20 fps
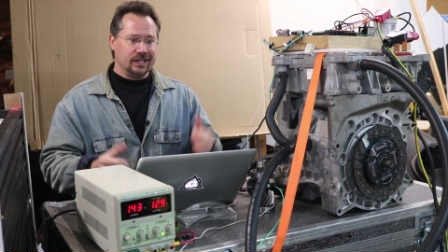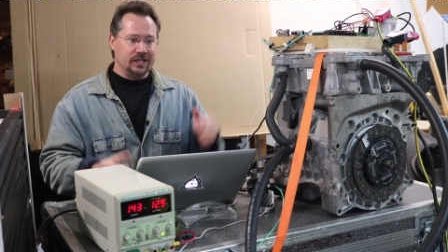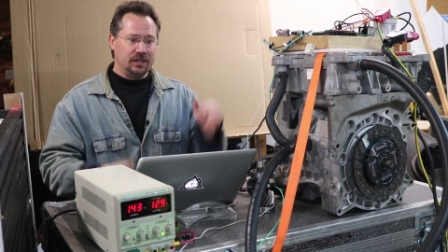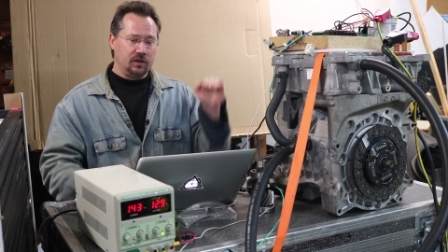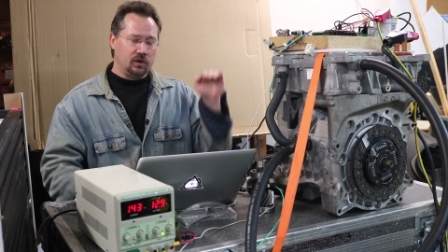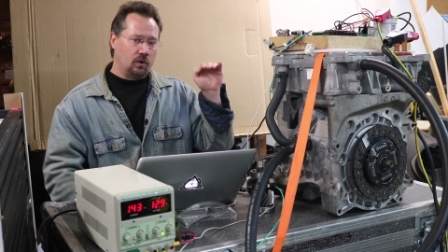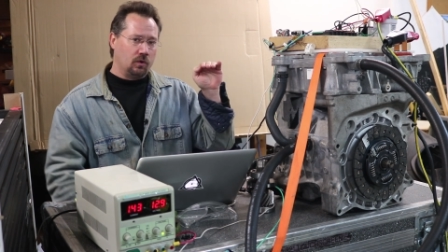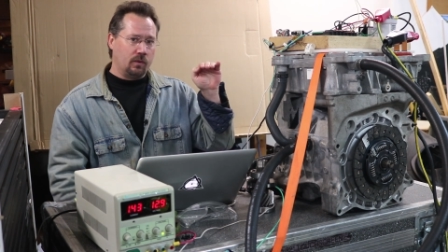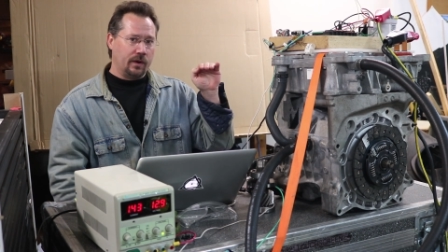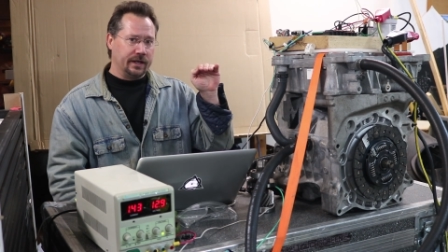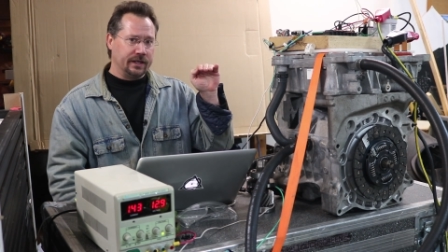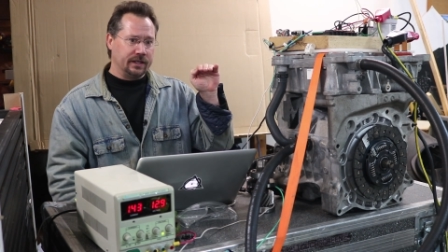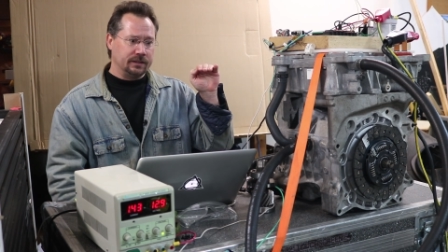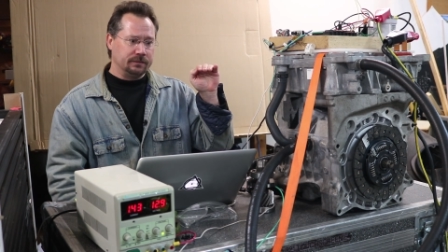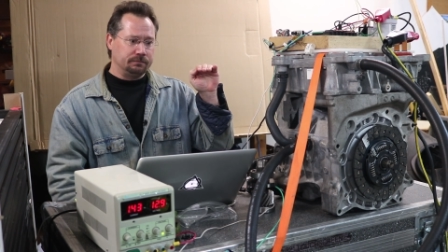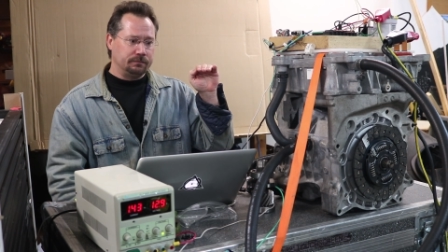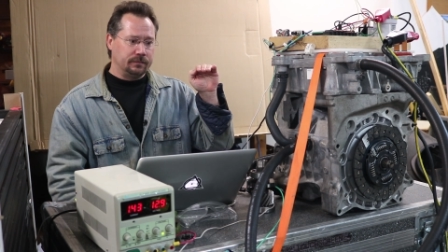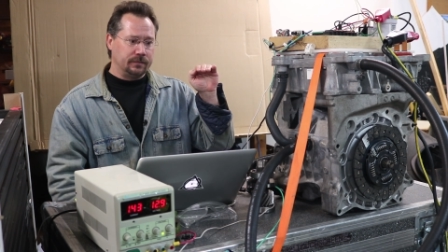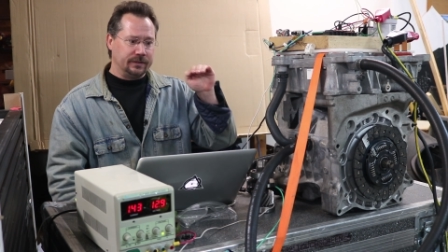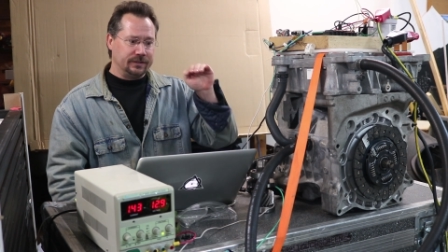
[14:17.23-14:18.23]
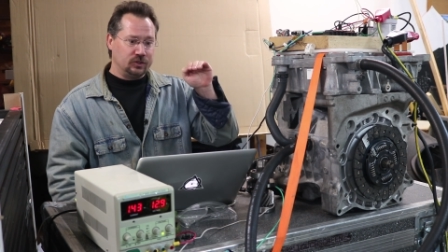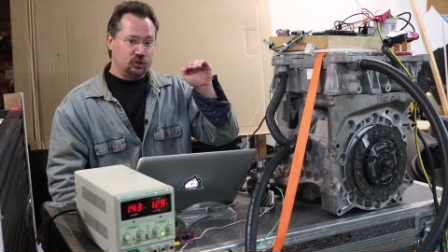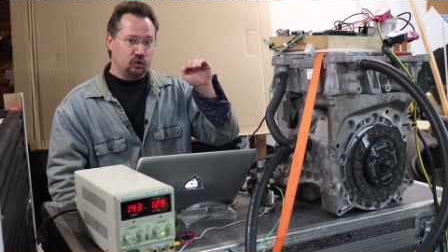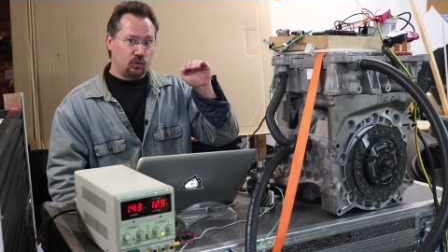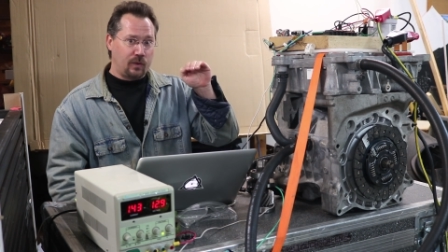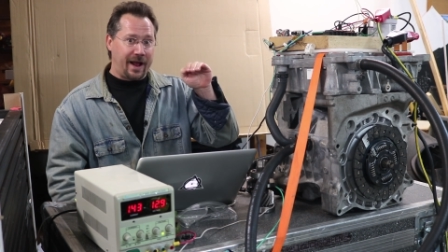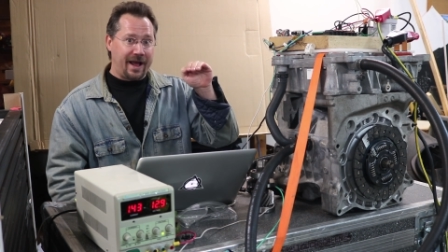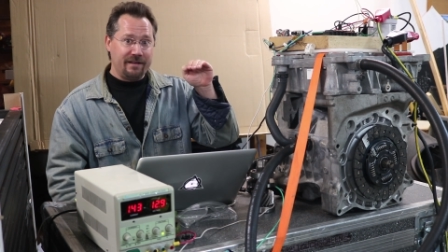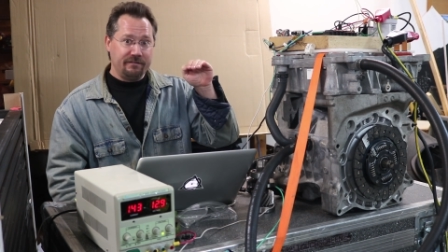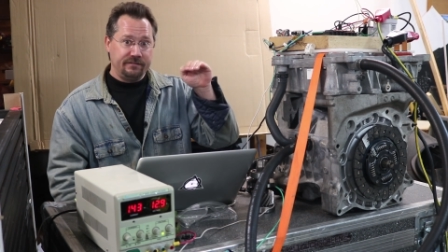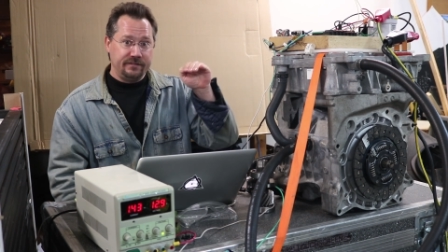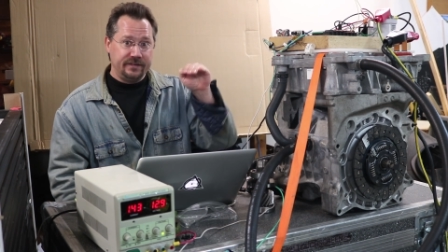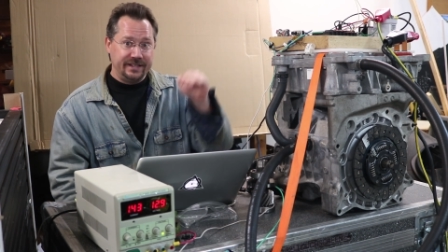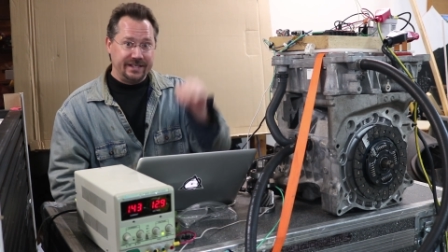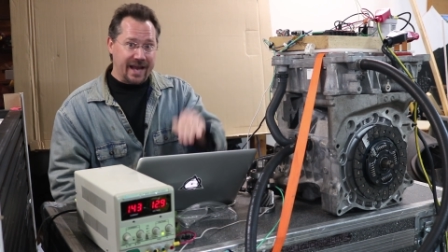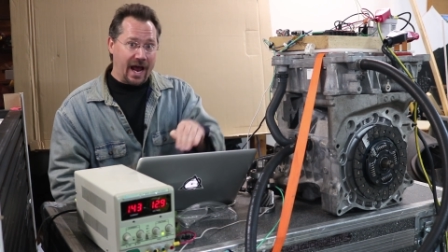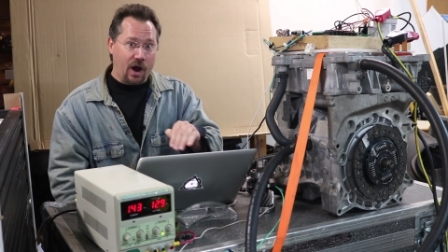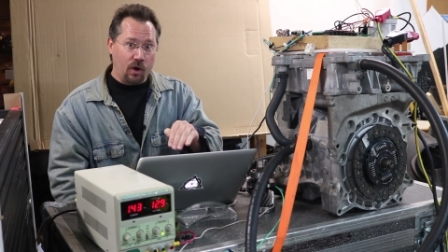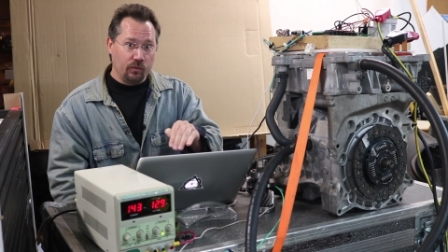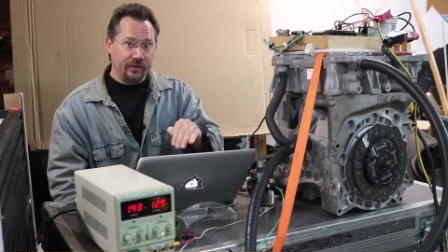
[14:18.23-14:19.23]
You don't want to drive
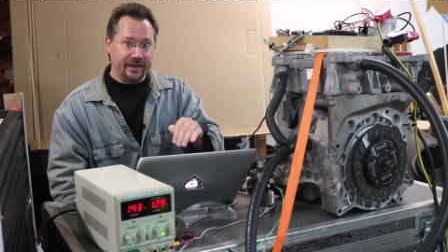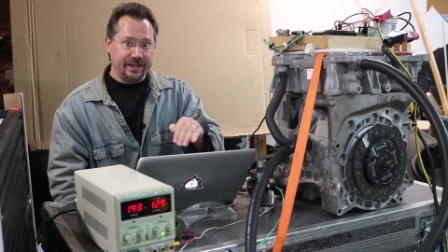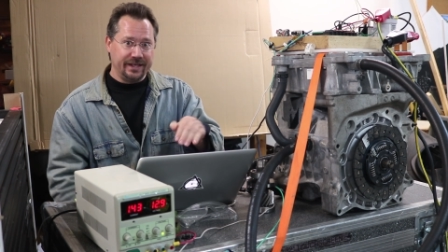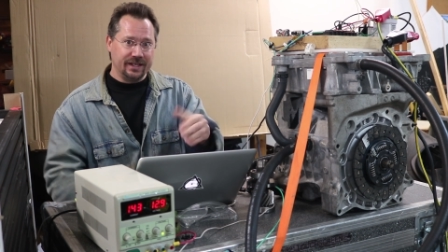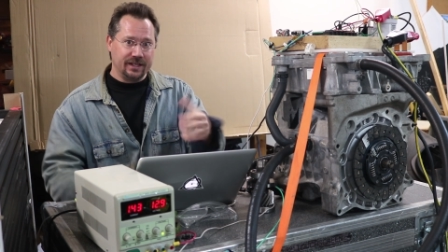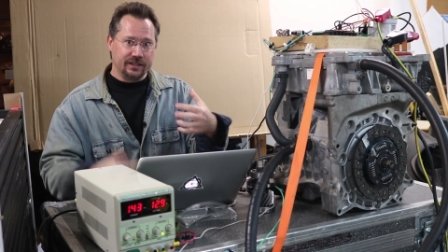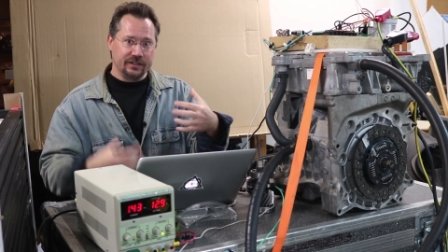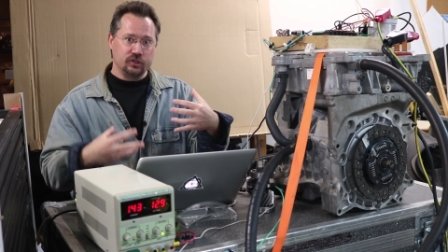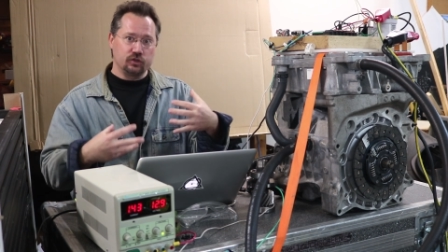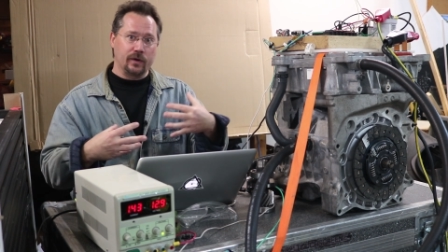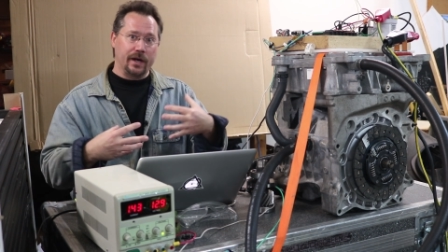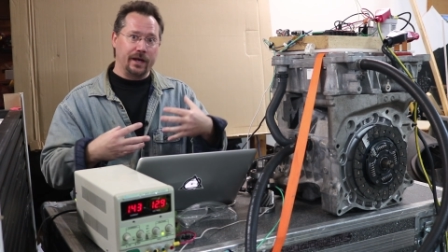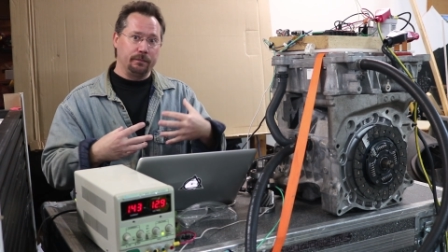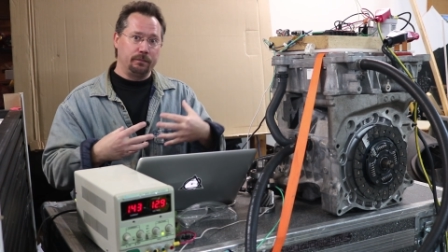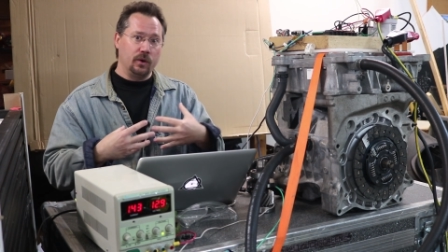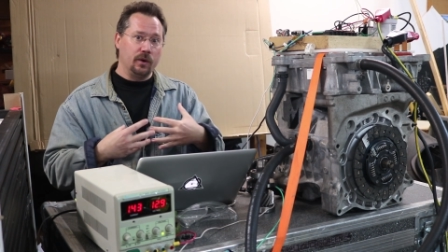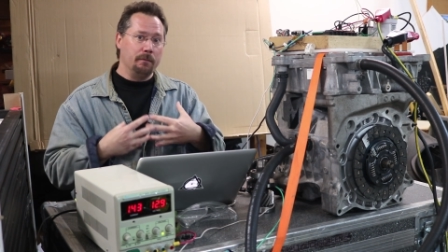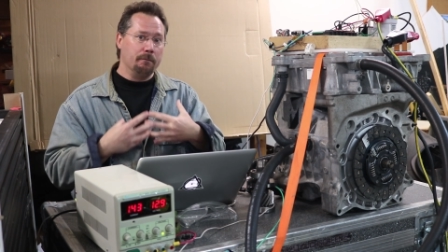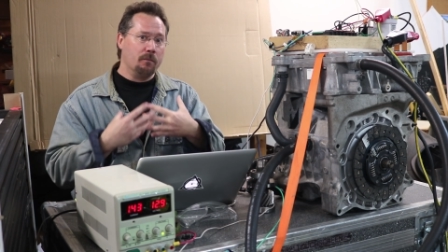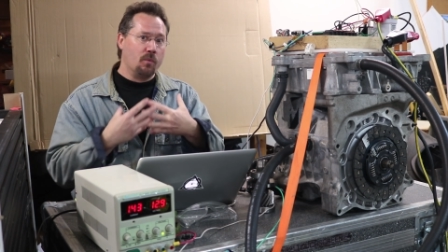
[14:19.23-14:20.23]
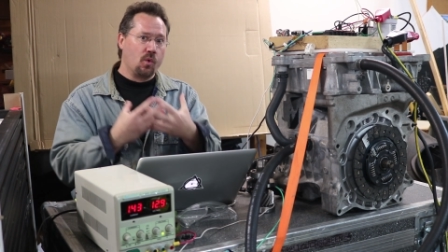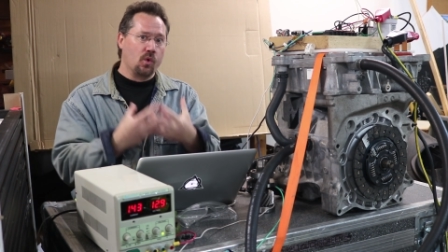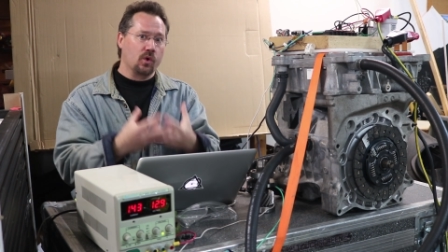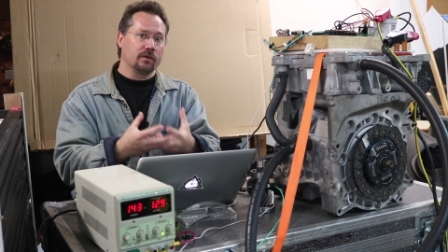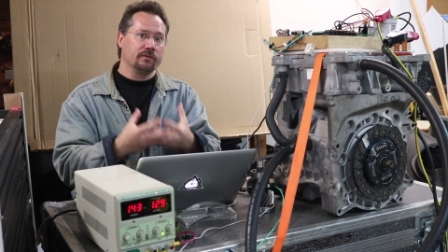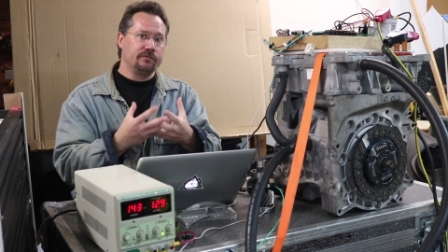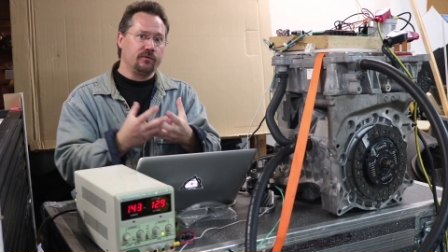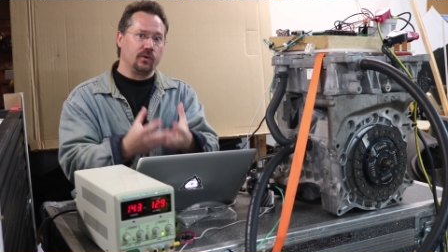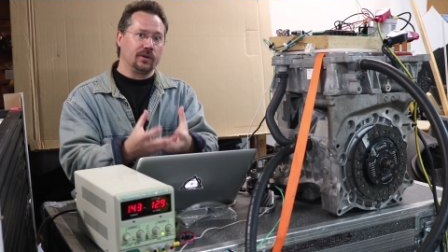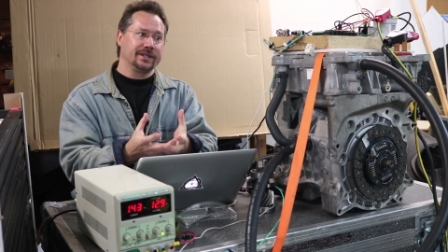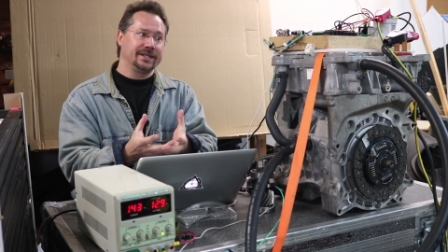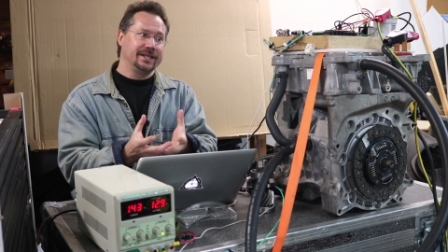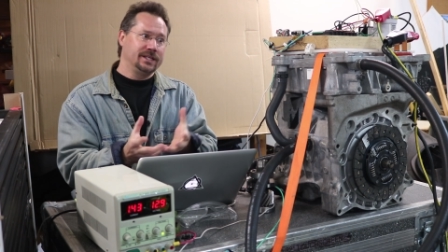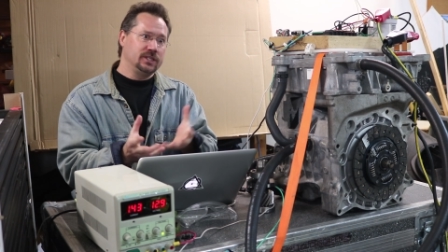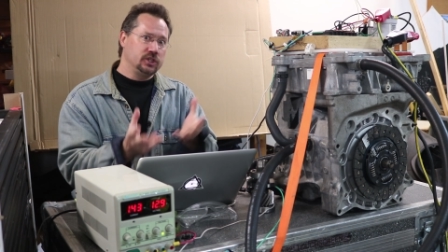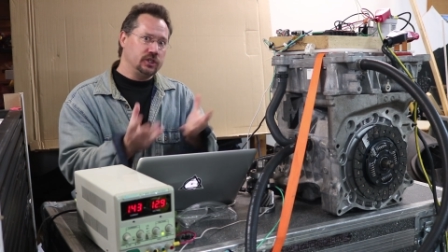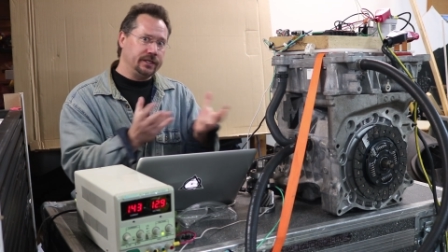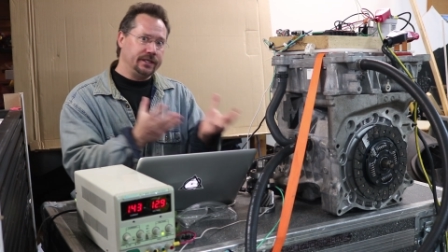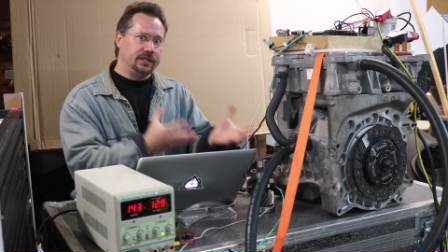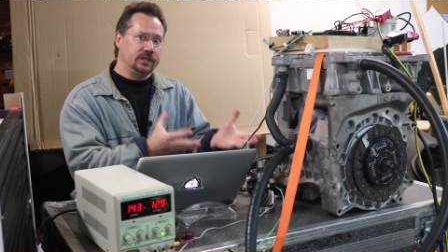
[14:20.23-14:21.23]
down the hill and try to put more
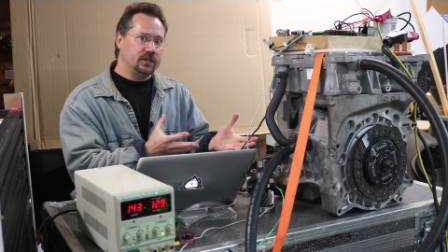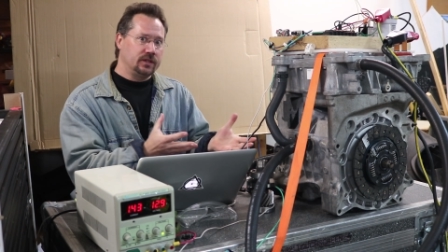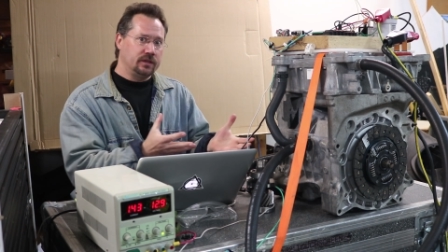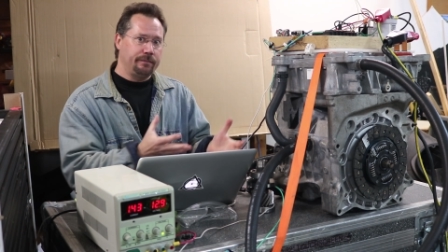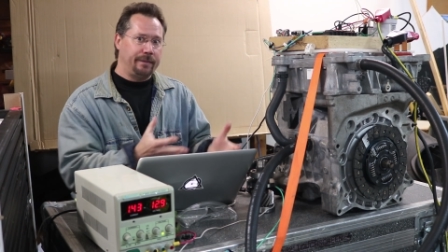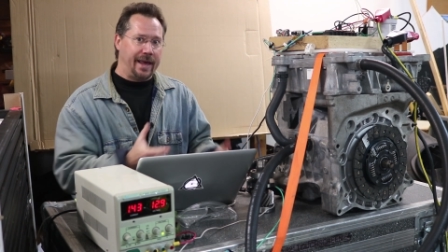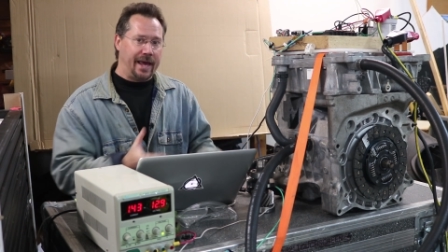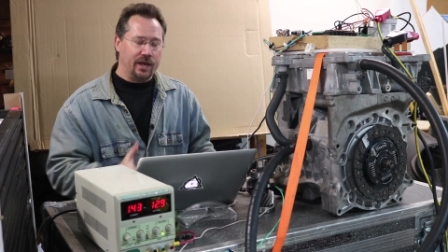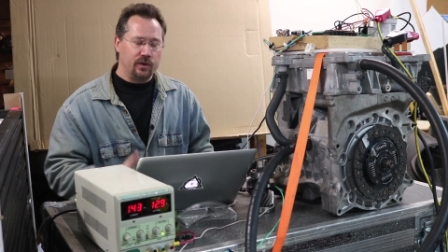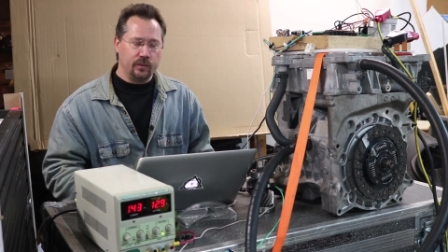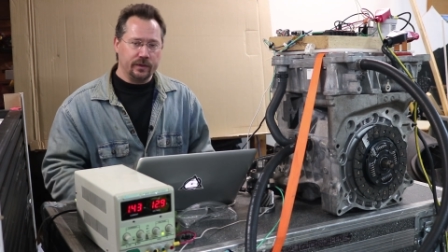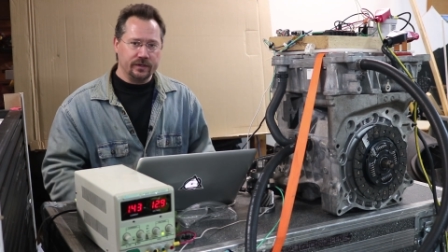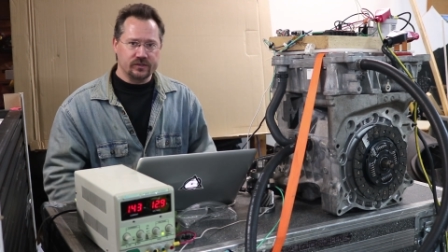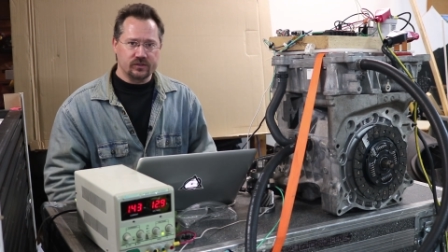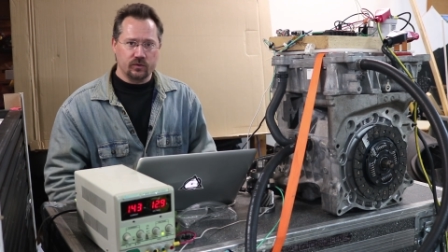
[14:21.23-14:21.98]
voltage into the batteries.